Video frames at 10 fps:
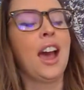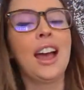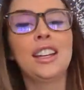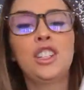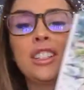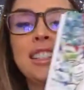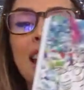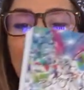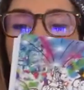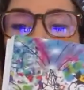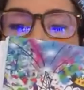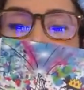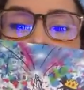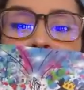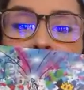I just had
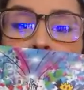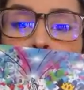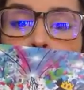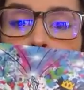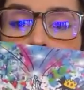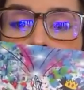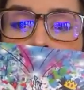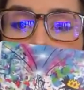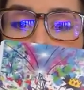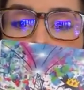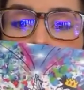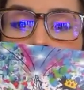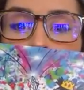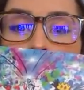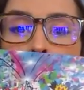to see what would
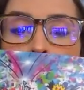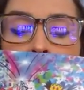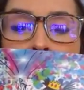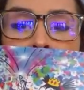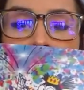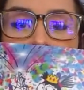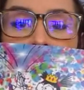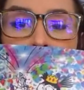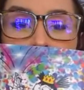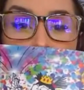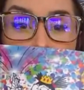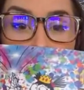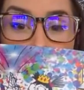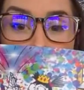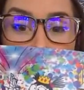happen when paint touched
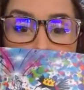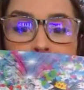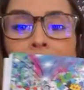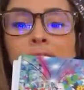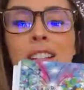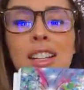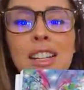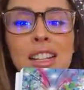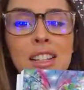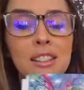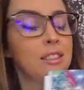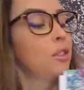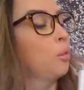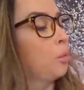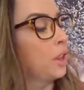her horn.
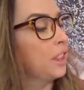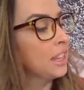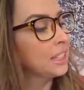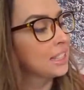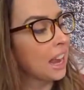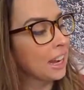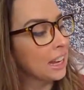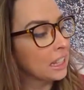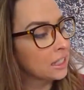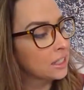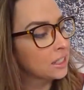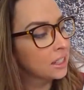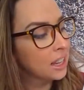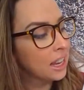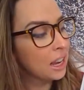Within seconds,
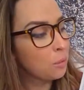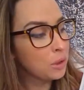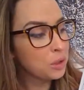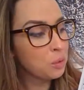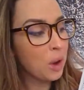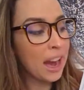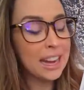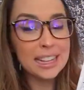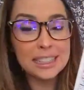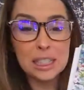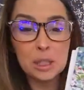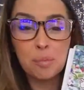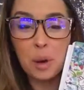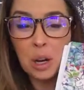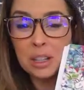it was raining
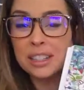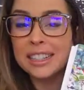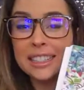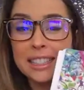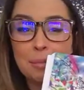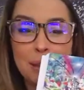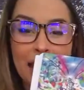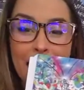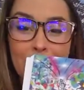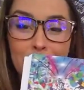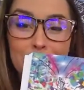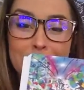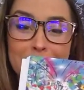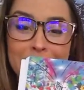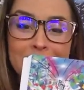sparkling splatters.